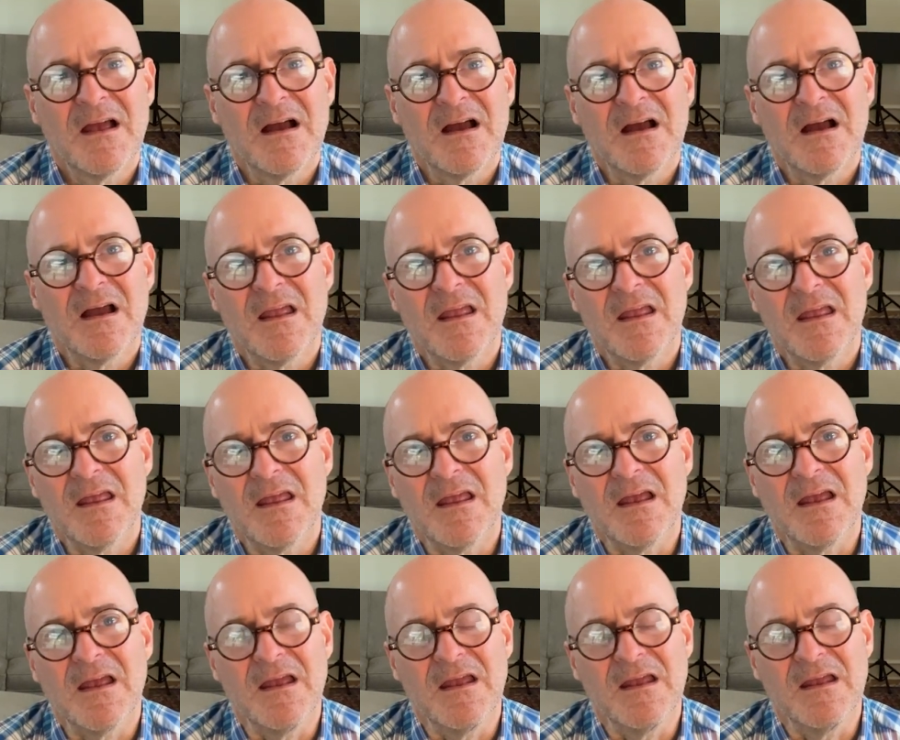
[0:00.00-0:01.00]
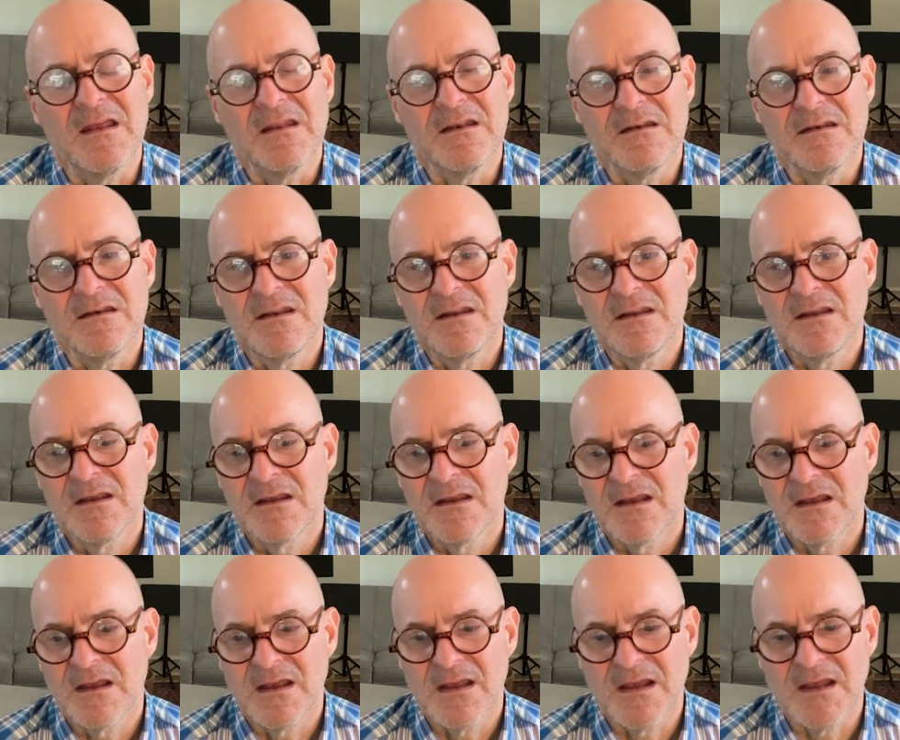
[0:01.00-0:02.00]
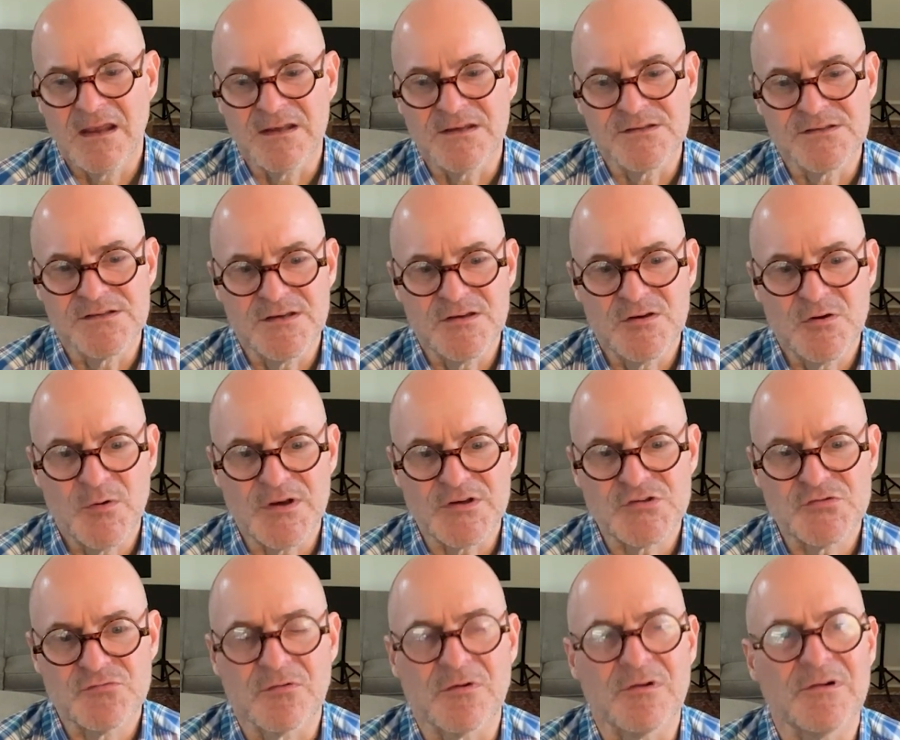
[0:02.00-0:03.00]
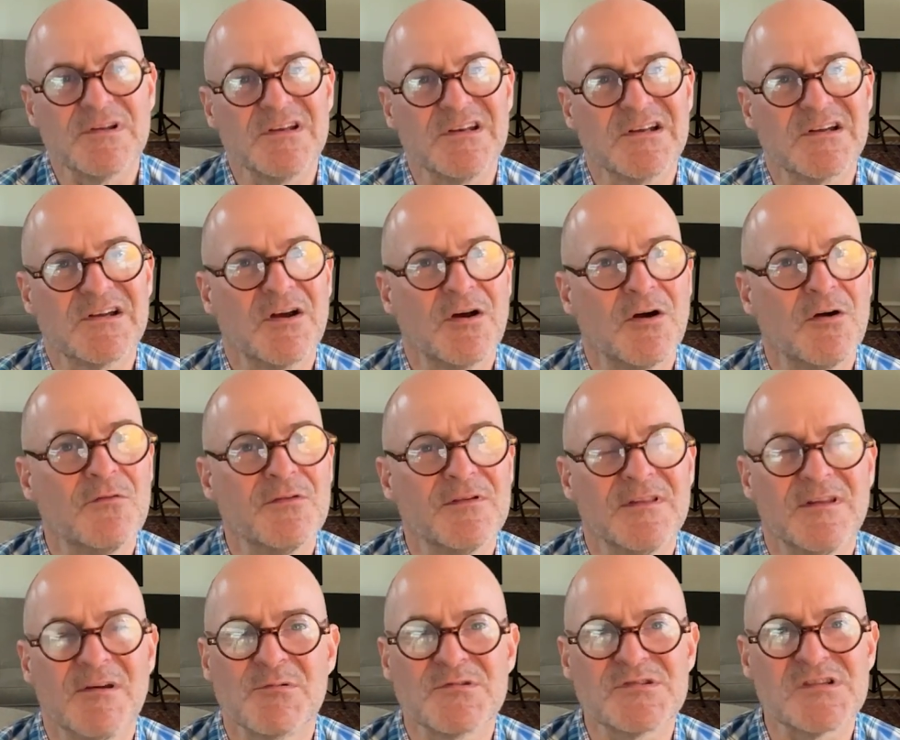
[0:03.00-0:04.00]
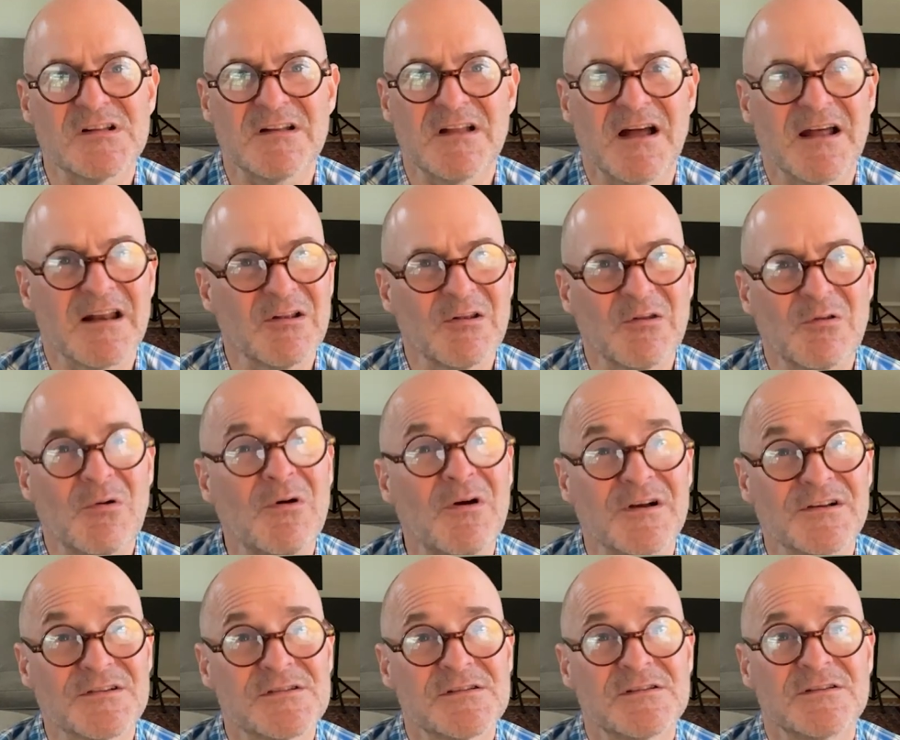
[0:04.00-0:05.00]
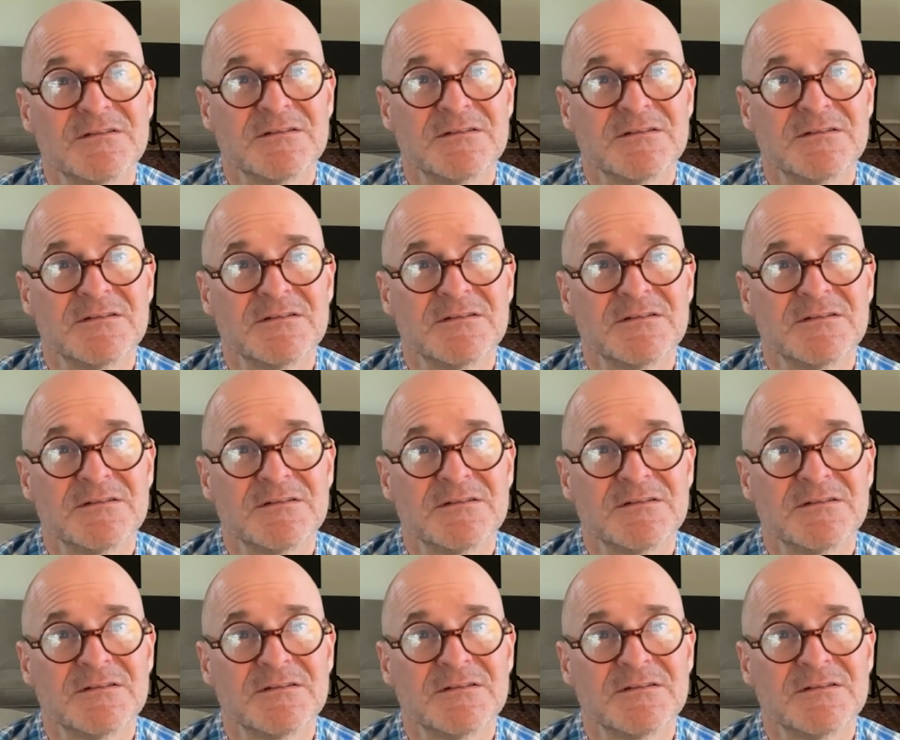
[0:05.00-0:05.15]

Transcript: Yeah. And as the U.S. rolled into COVID, there was a lot of loss.